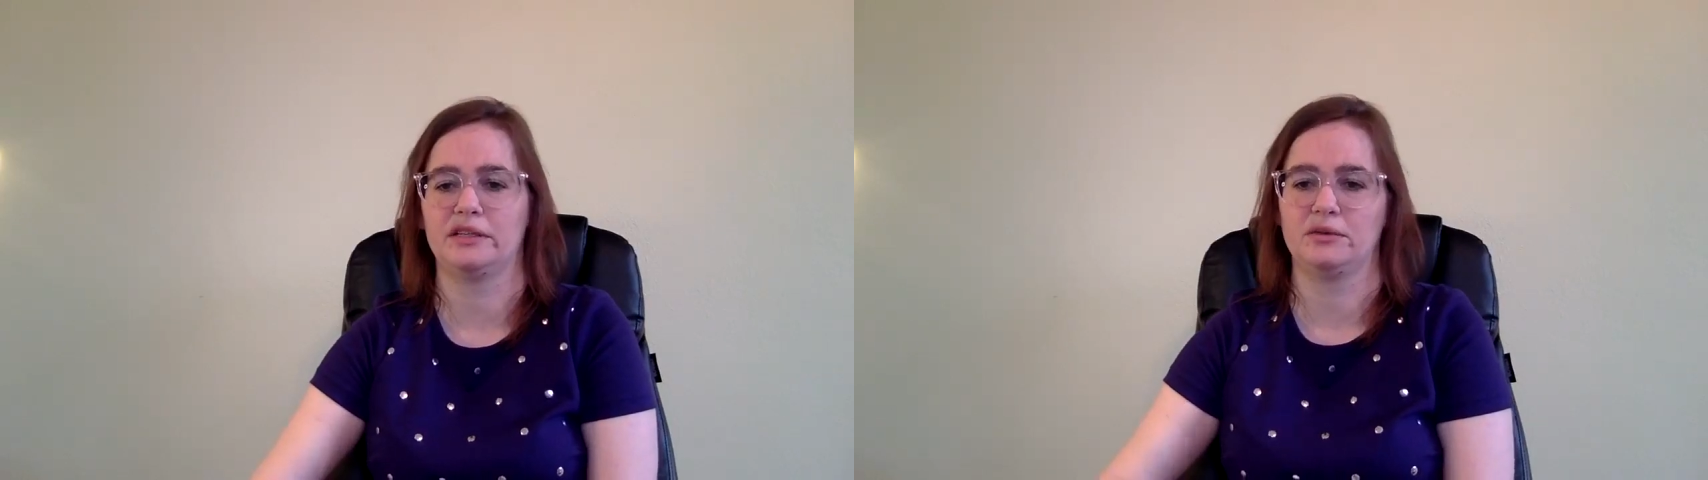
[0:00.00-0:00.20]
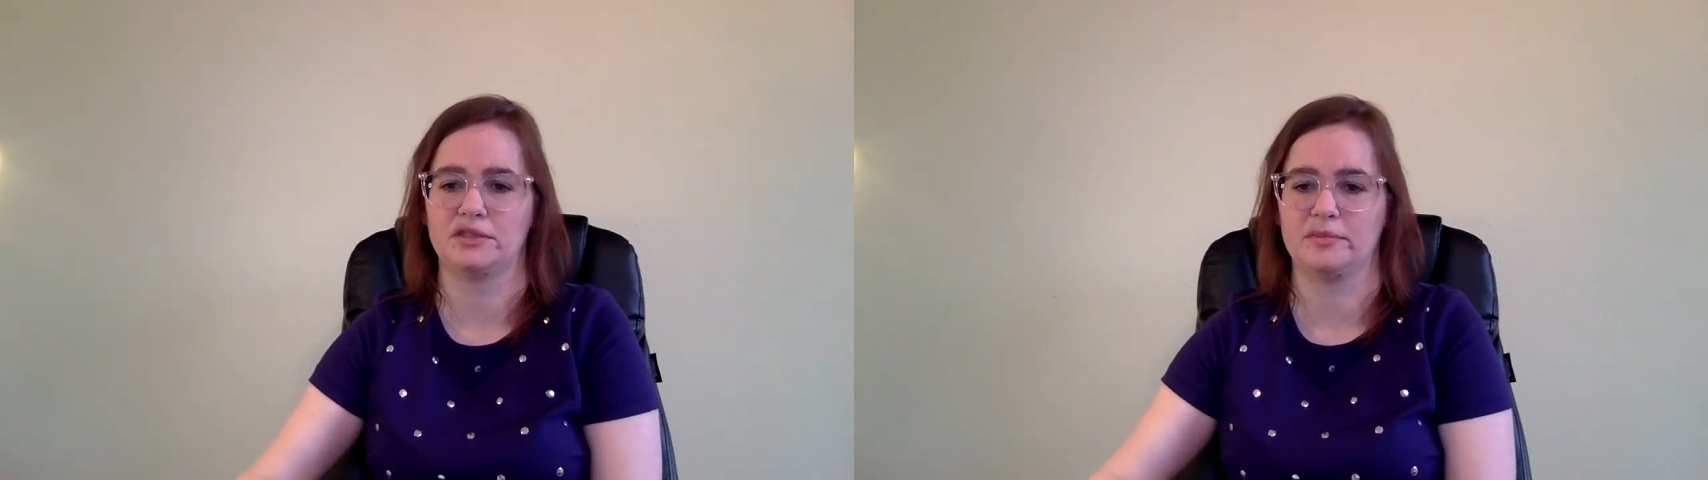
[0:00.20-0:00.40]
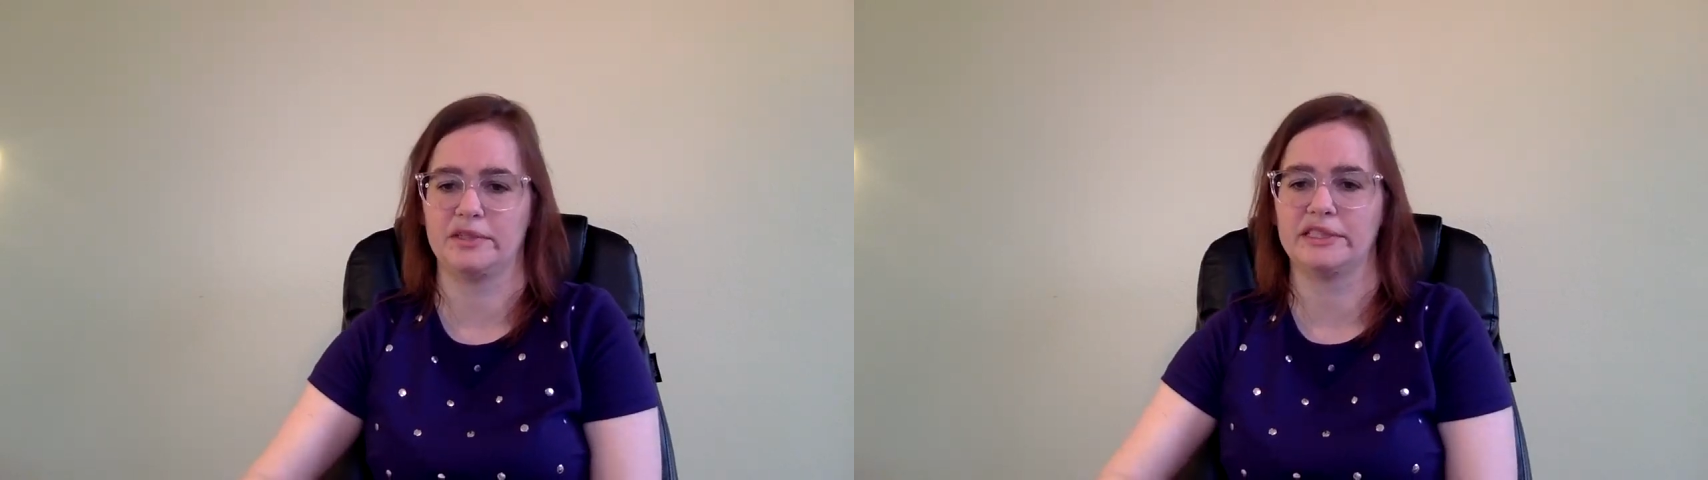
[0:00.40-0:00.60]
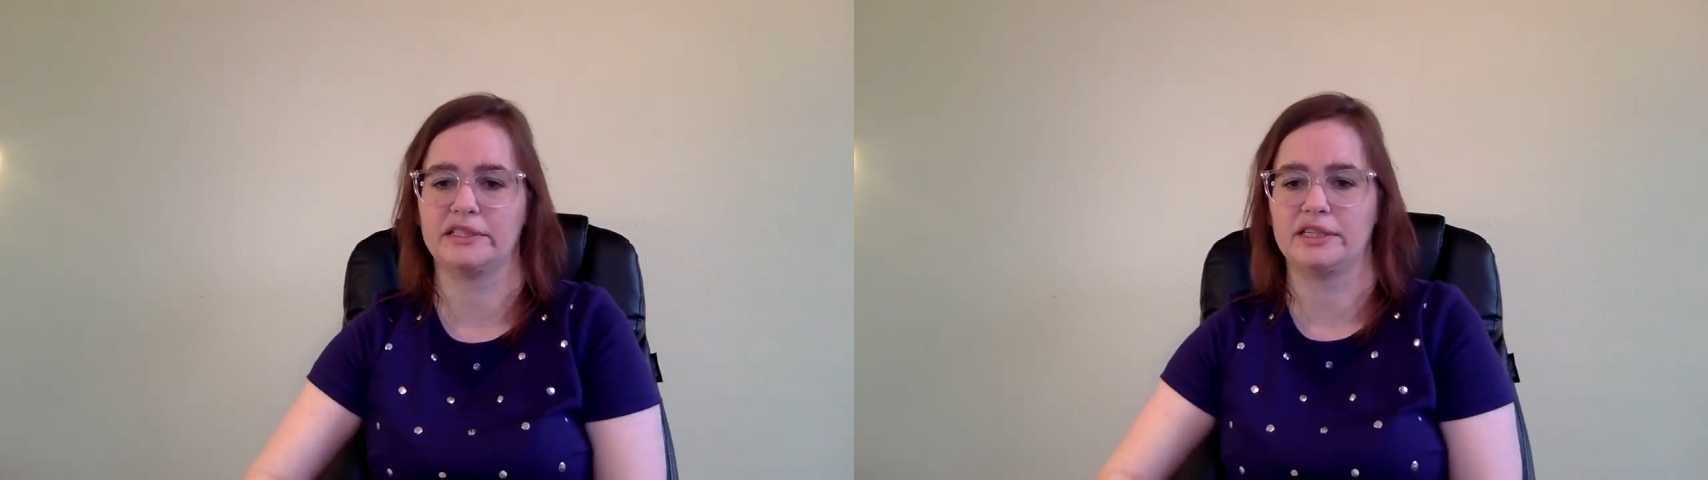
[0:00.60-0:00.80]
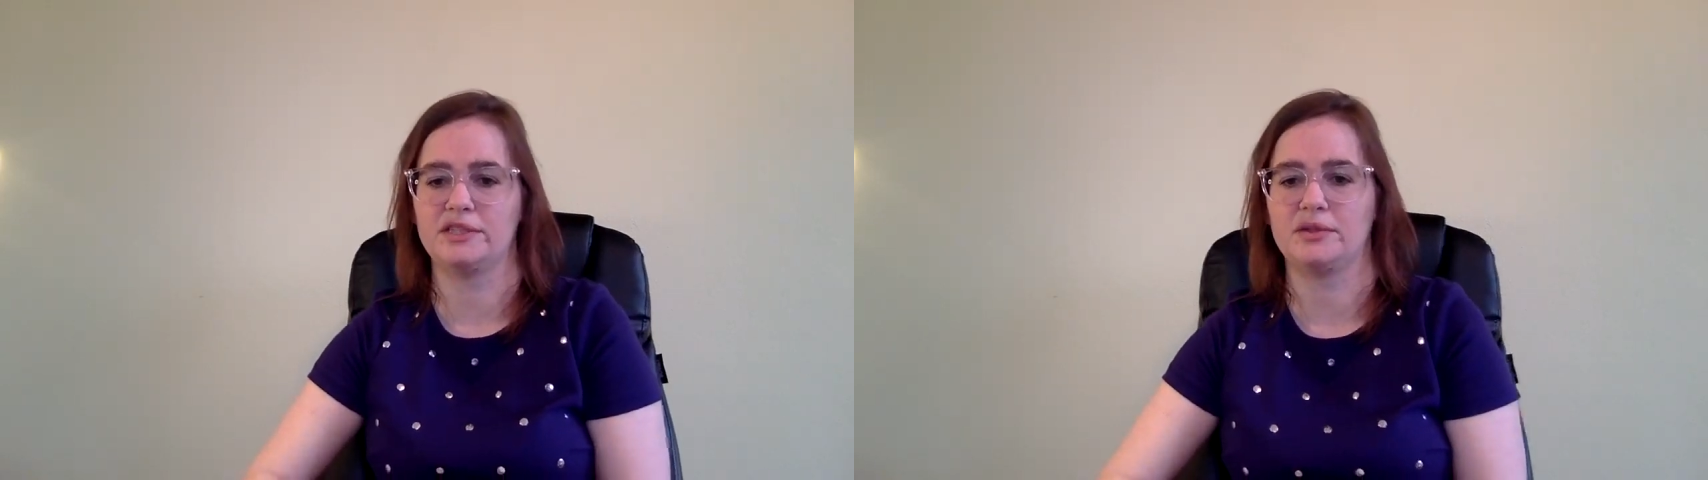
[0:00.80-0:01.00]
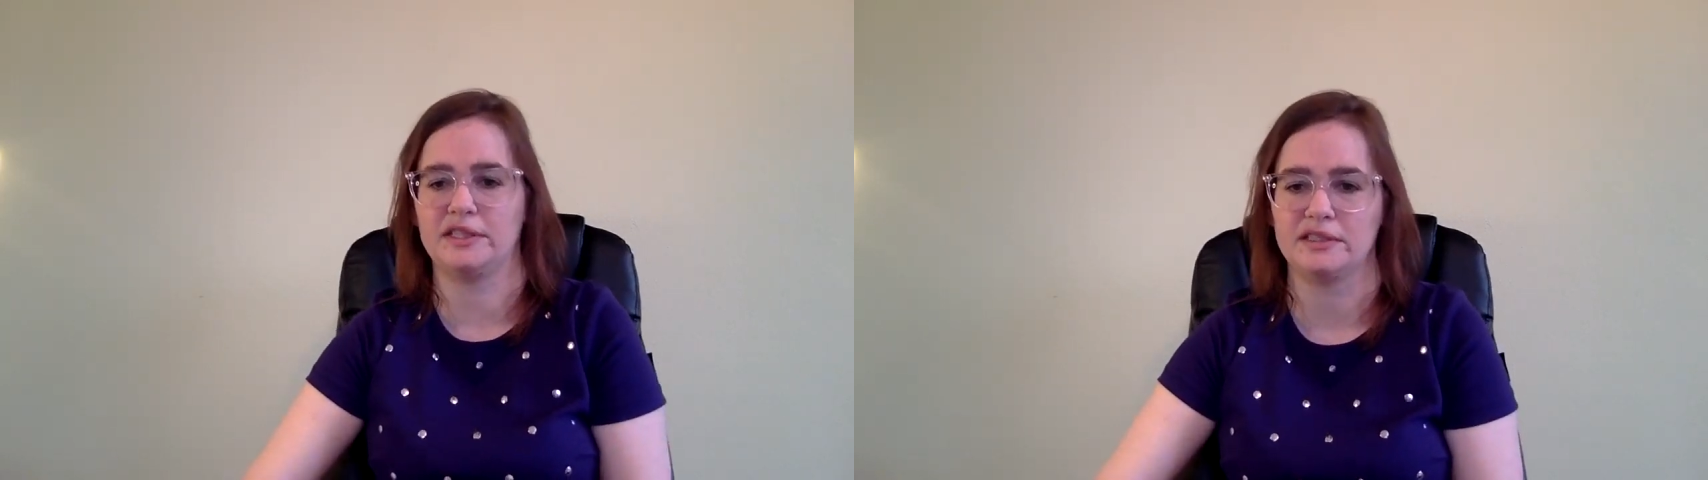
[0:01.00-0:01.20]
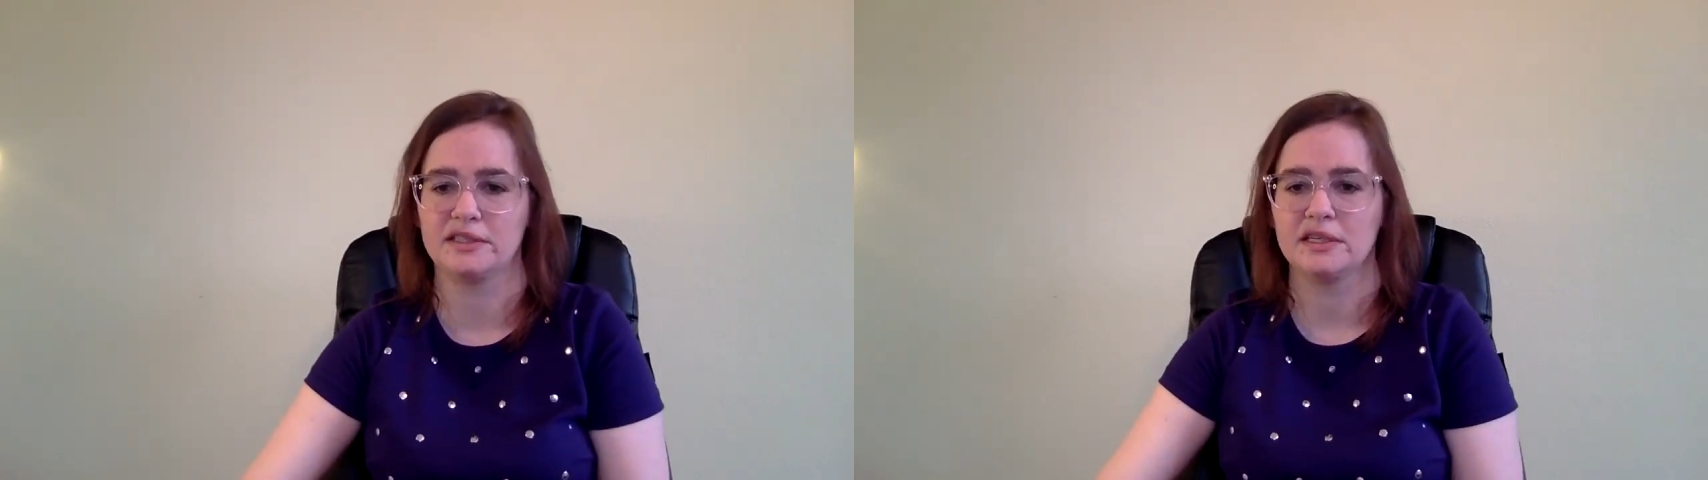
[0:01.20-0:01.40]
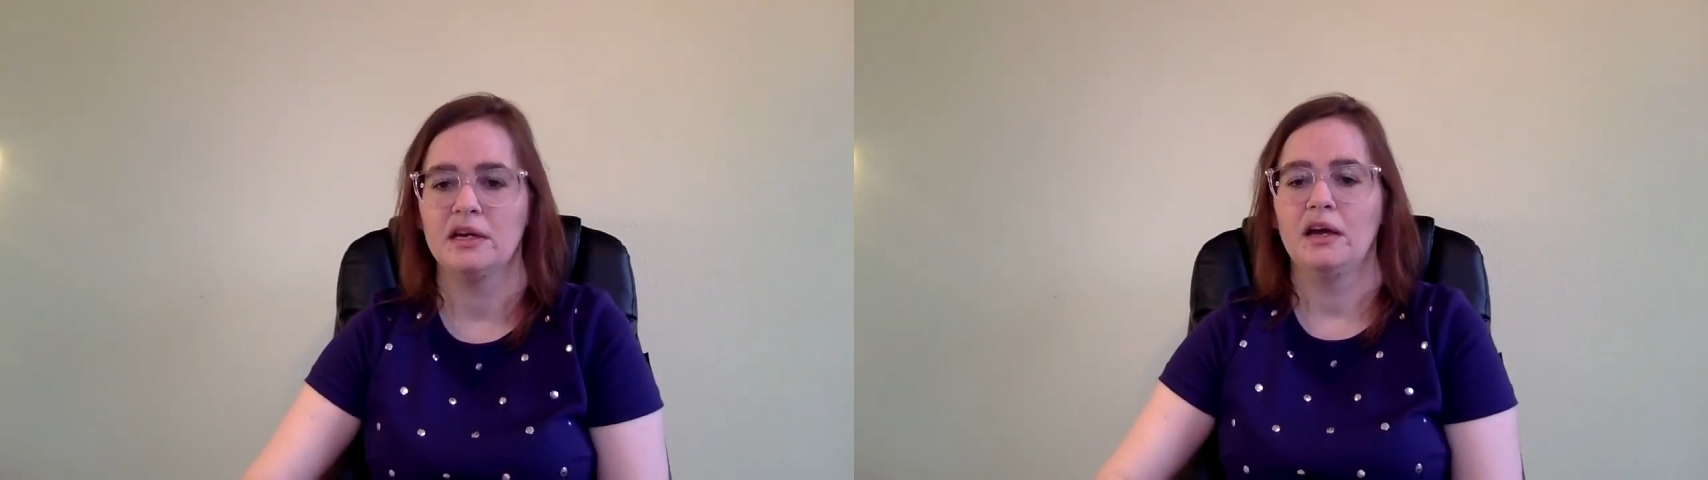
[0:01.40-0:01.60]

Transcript: and ultimately led to these